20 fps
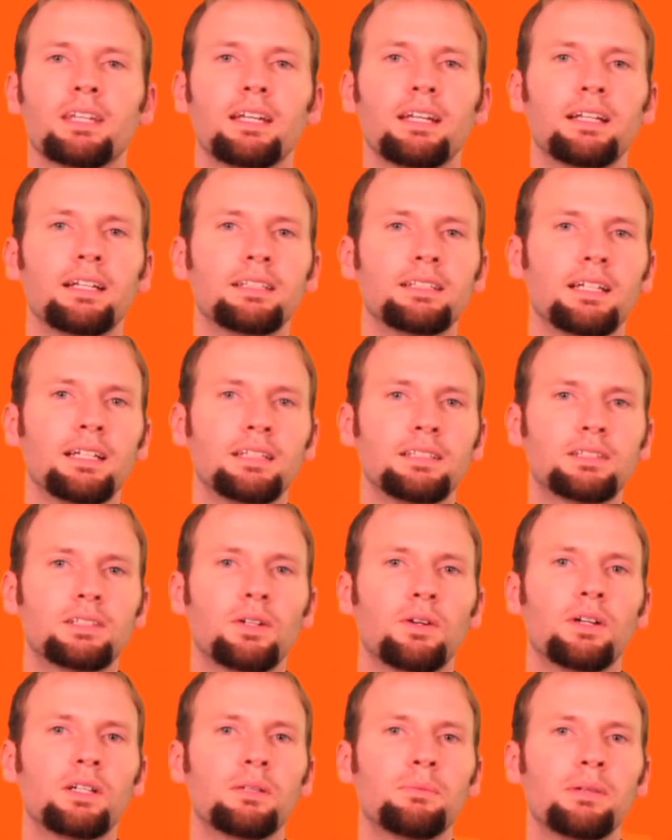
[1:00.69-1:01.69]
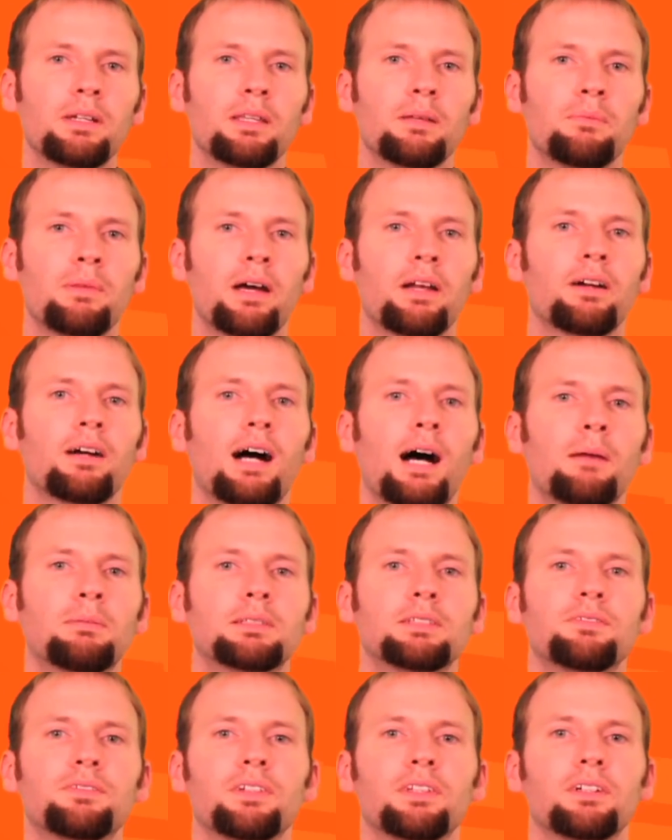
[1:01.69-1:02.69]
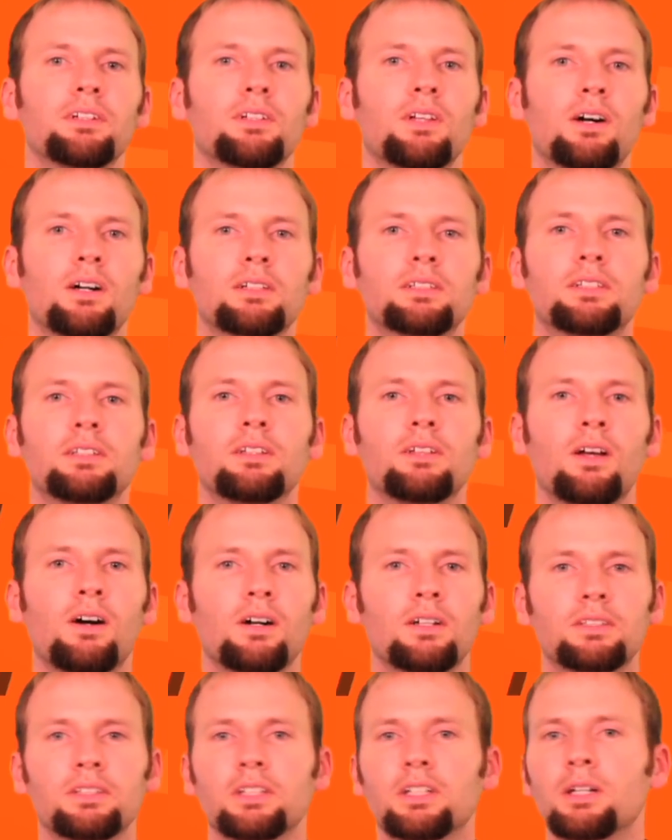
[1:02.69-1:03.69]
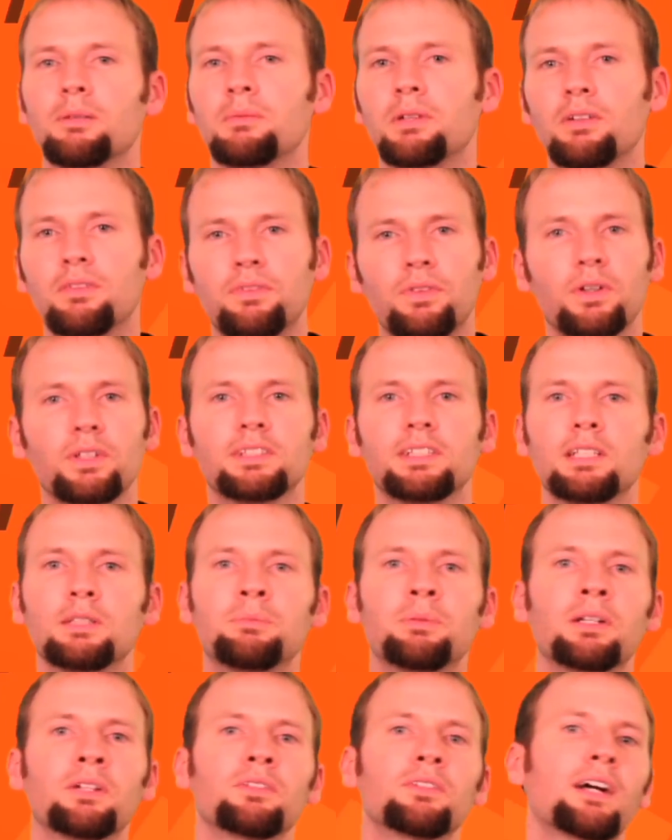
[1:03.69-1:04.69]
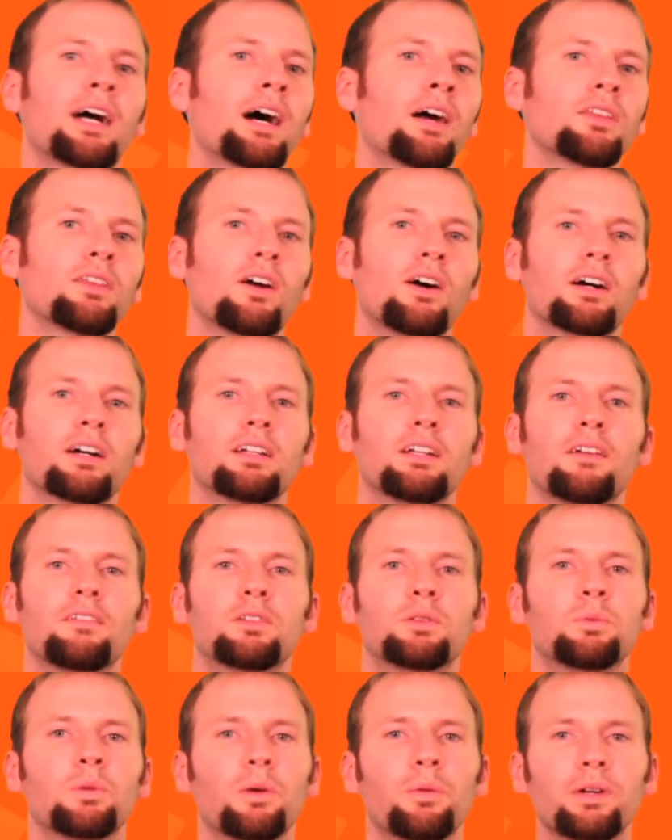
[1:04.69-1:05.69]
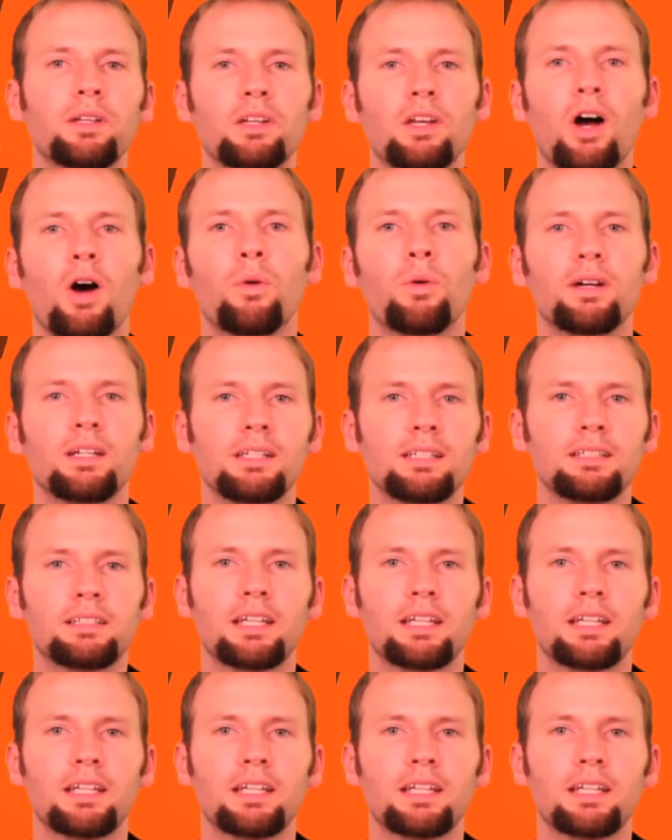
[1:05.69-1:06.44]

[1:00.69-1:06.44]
is, is going to be the better option for their long long term. You know, Forsett's been around long enough to where we know what he's